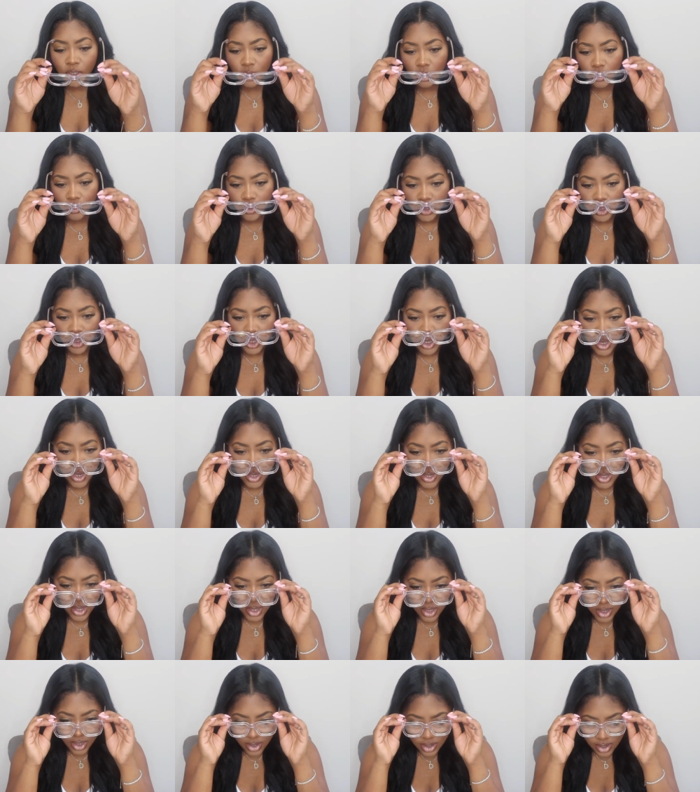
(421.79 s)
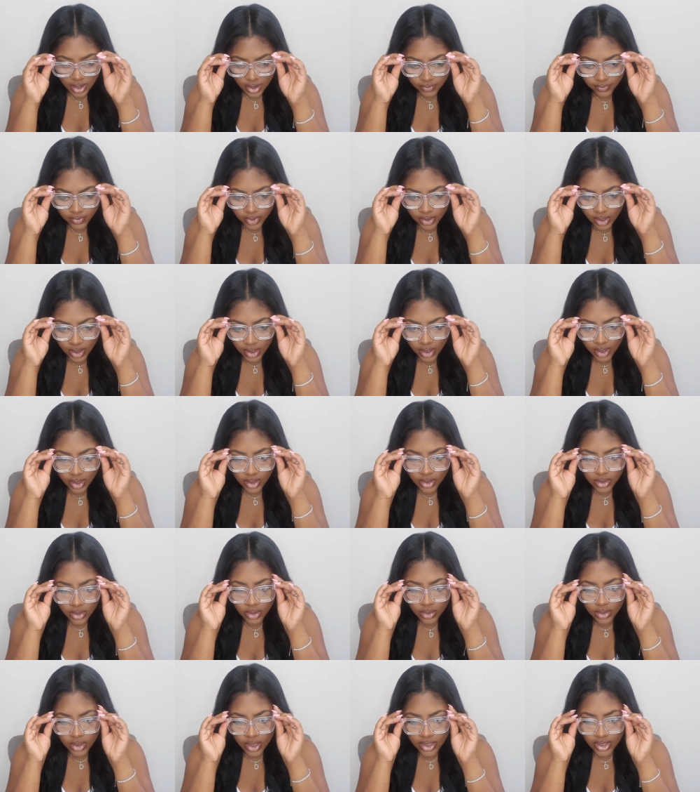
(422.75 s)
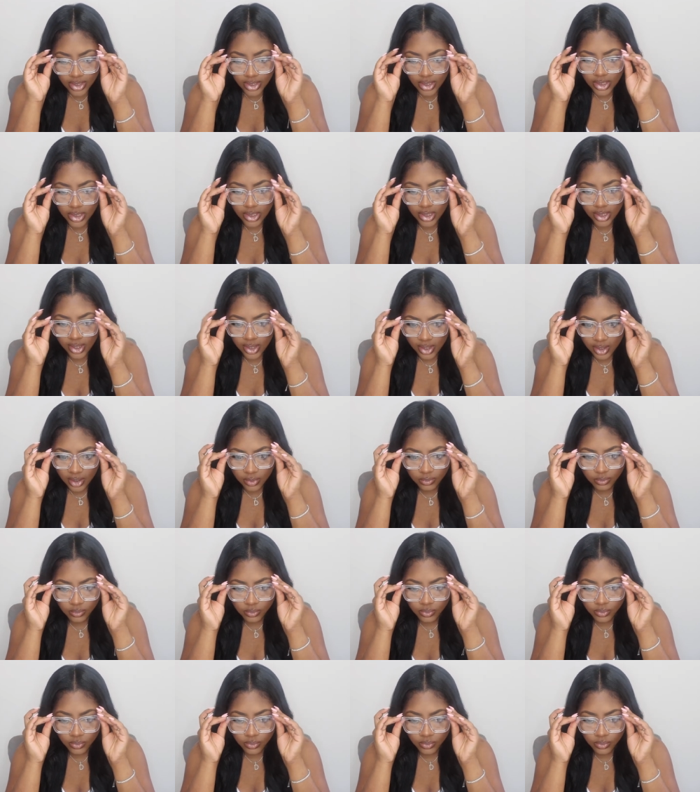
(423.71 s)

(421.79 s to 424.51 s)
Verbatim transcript: go with any and everything, so let's see.